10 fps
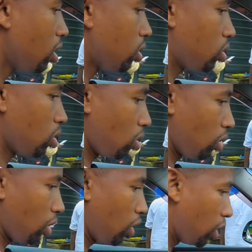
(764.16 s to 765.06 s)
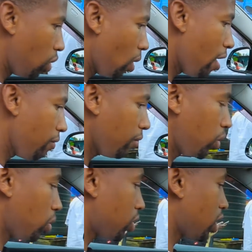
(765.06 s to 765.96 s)
so you have
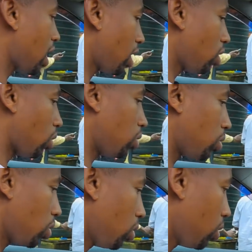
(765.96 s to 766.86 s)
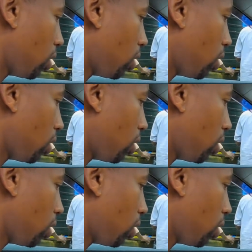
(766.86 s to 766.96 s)
your steering control.